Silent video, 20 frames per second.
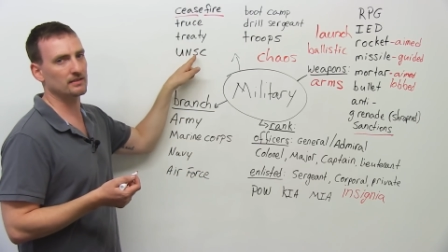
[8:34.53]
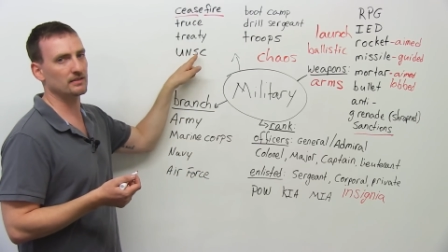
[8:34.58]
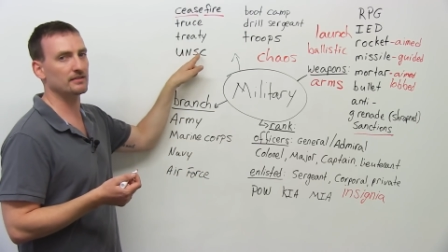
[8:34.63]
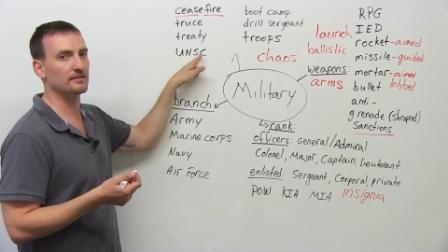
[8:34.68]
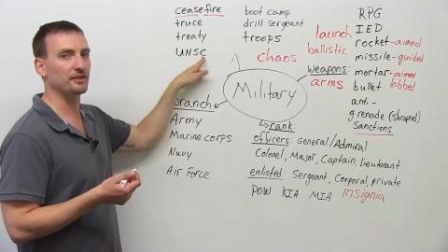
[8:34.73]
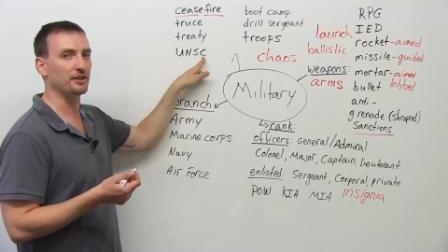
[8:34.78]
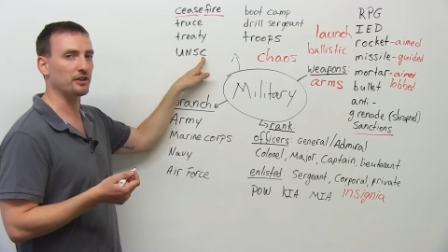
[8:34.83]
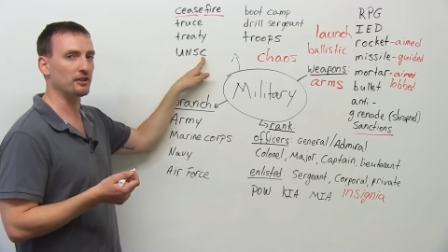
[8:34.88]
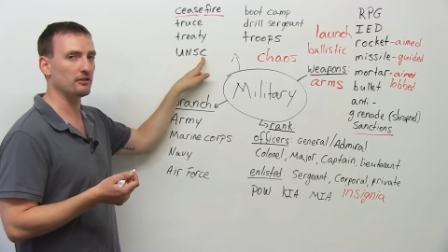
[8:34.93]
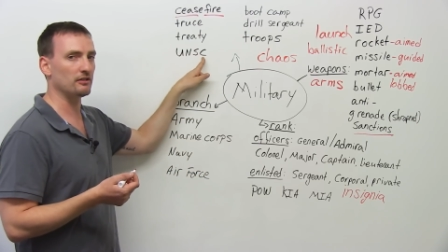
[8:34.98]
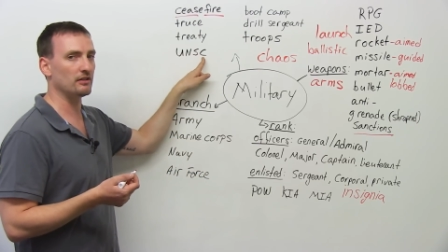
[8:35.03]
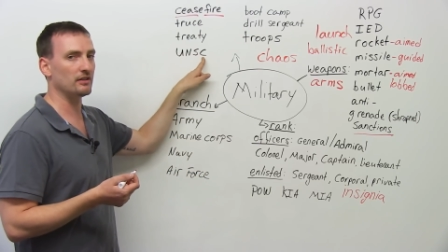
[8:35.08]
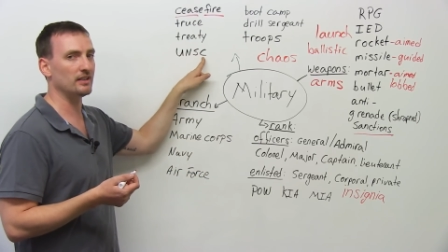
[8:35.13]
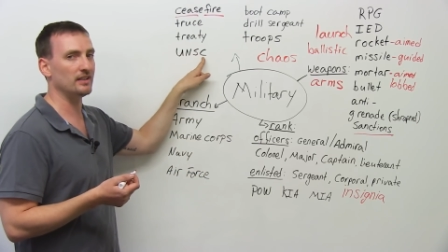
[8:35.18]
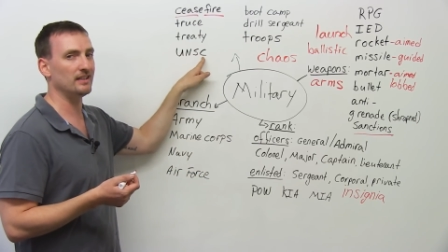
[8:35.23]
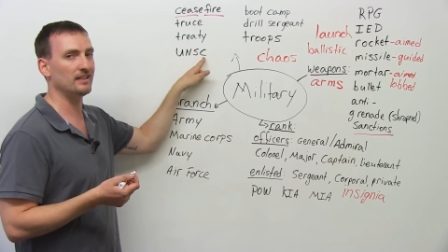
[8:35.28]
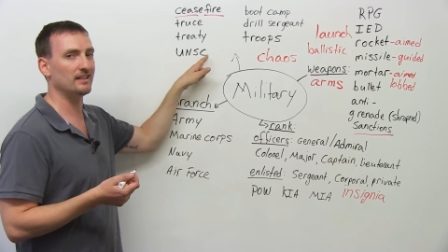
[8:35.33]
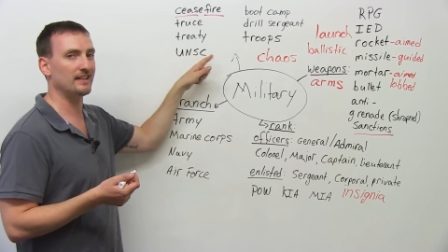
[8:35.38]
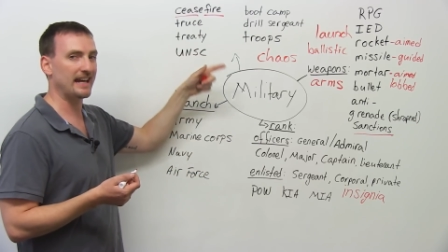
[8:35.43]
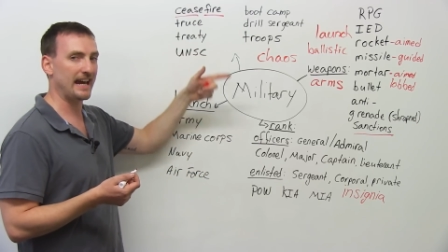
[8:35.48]

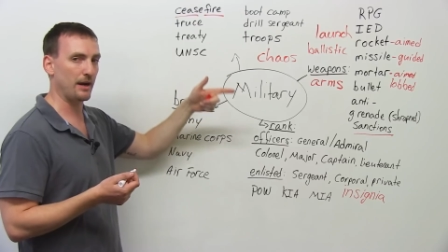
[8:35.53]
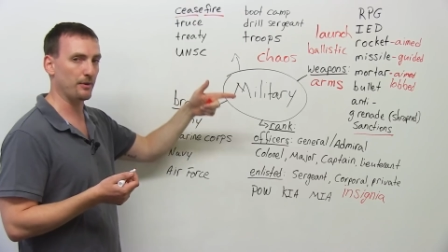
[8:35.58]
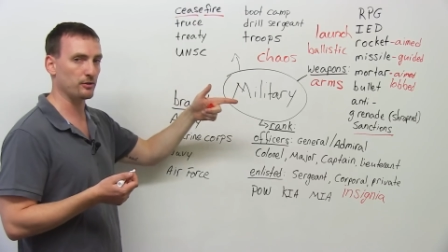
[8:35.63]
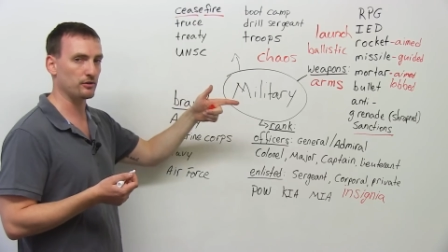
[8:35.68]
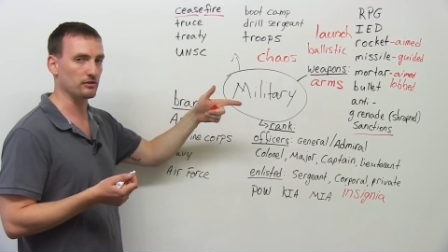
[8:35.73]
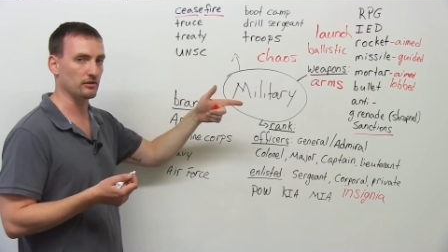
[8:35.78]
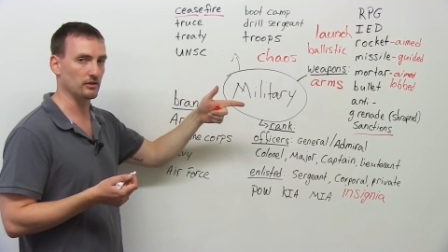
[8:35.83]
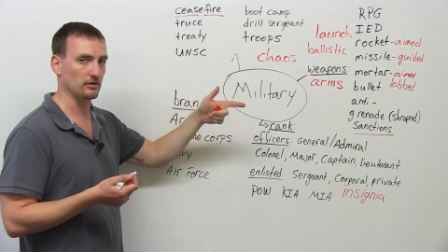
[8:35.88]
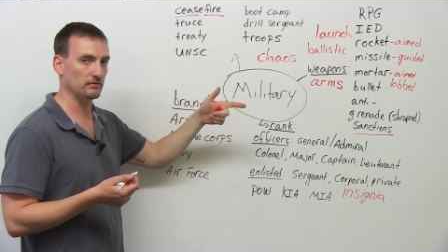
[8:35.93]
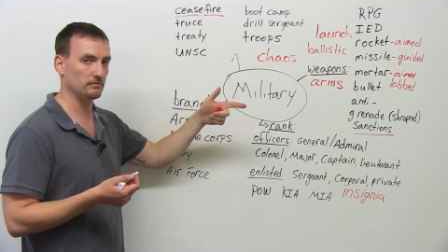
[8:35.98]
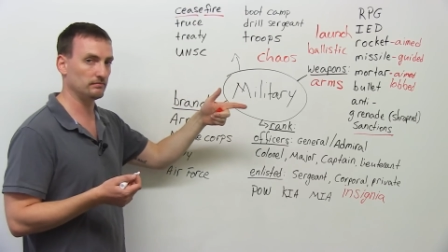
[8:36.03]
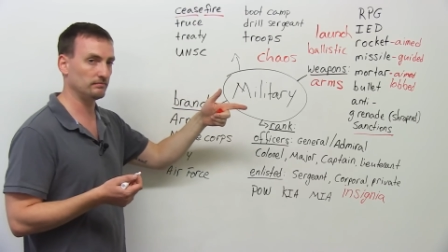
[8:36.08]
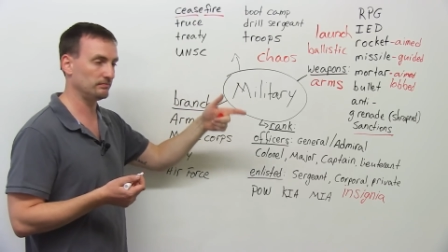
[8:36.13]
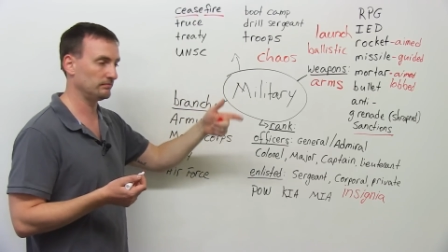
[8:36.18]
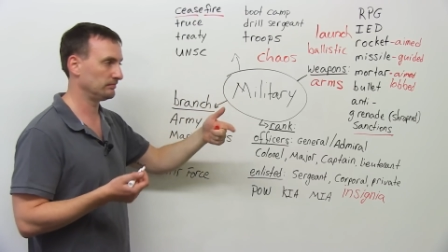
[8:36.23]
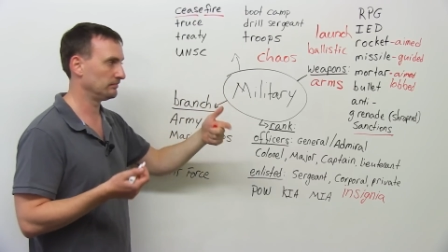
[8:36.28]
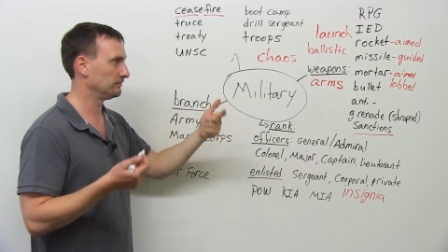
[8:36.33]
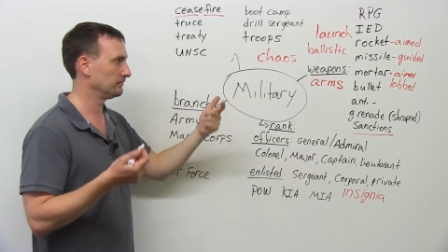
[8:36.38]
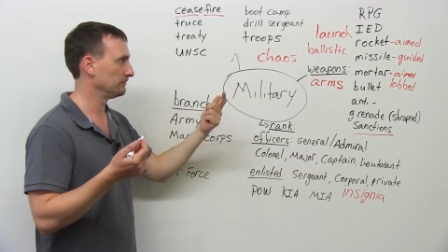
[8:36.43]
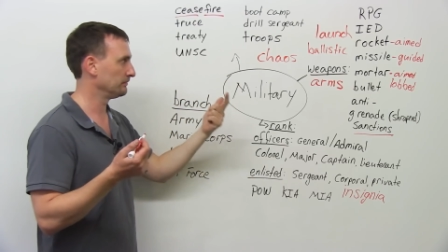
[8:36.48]
Security Council.
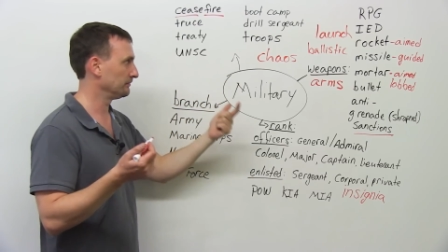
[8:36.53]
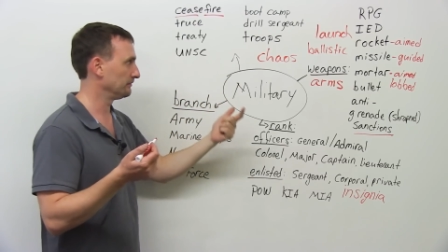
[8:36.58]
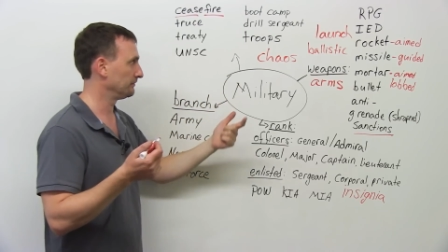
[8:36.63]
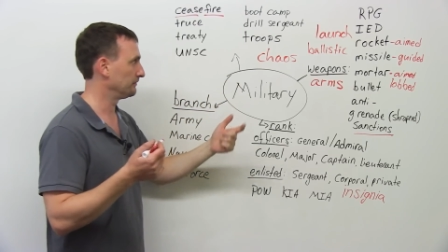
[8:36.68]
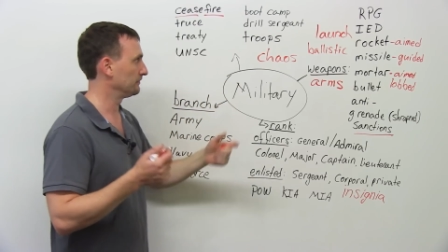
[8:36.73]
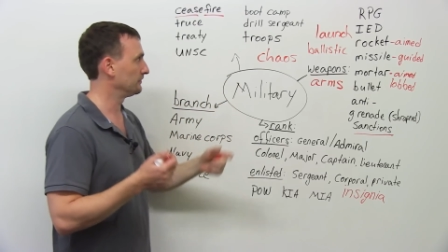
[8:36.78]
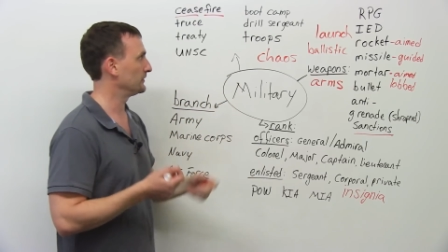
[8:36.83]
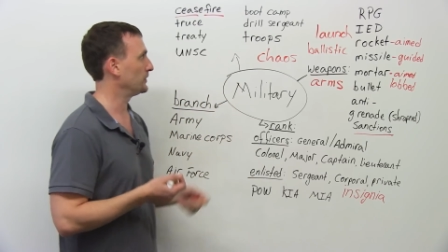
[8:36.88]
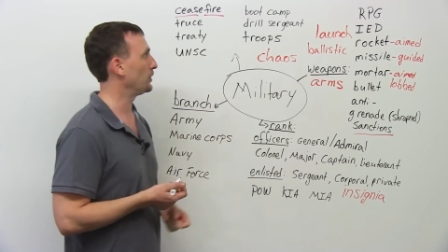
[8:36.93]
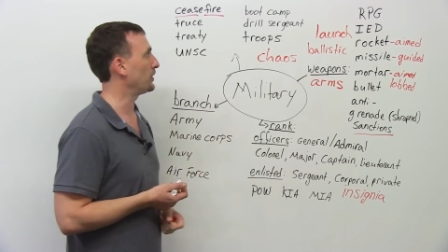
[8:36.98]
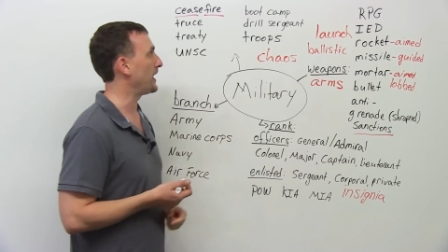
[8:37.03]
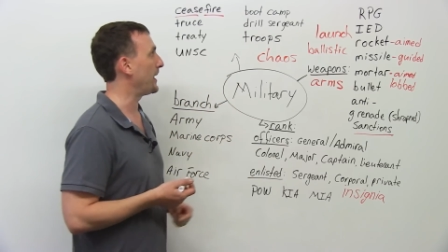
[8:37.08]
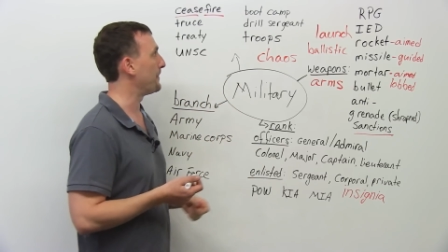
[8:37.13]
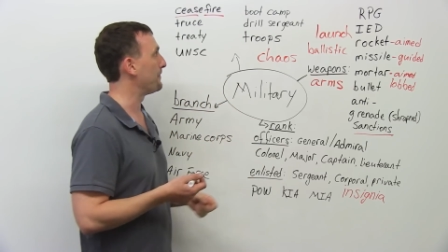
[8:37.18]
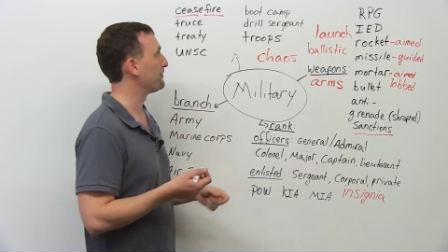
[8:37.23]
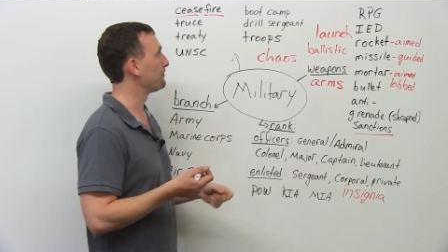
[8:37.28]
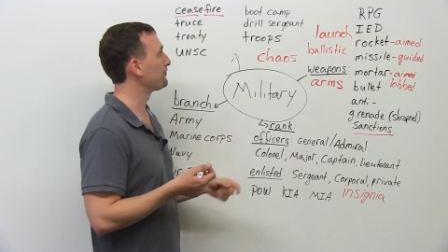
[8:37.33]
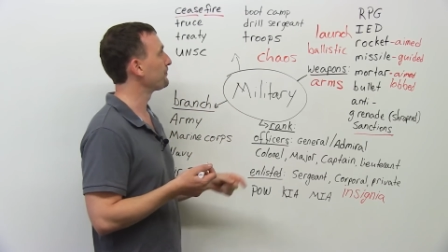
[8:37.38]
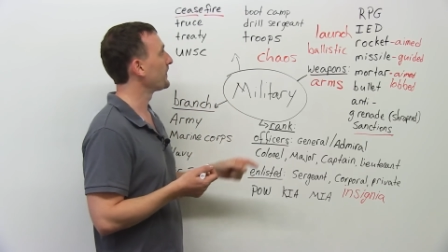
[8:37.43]
Okay.